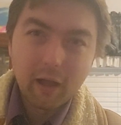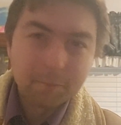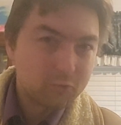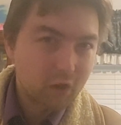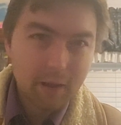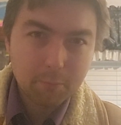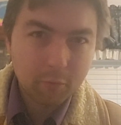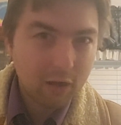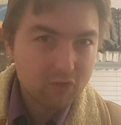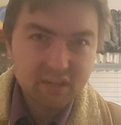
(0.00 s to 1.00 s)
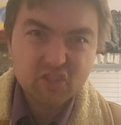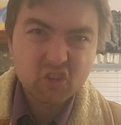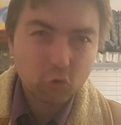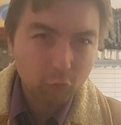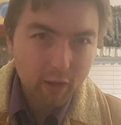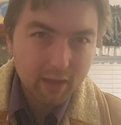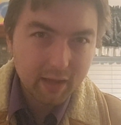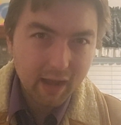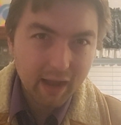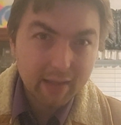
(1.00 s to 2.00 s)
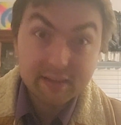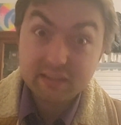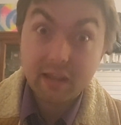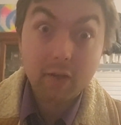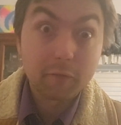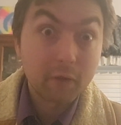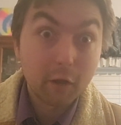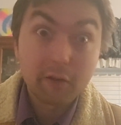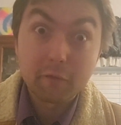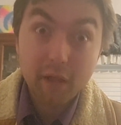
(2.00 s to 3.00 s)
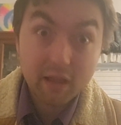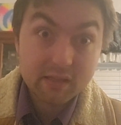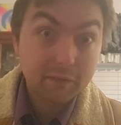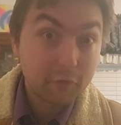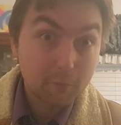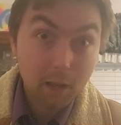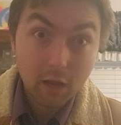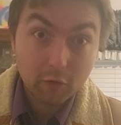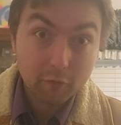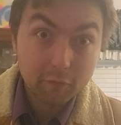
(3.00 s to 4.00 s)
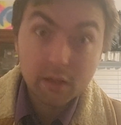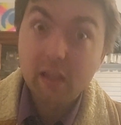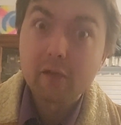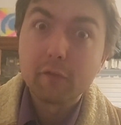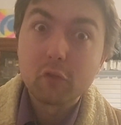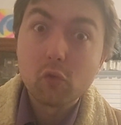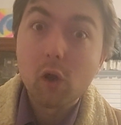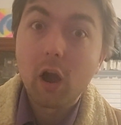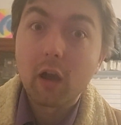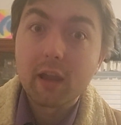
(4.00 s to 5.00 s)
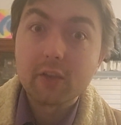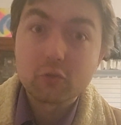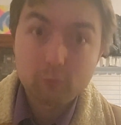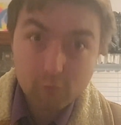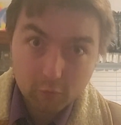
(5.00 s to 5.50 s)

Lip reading: John Borowski's a great guy. He's got a very vast filmography. If you are a true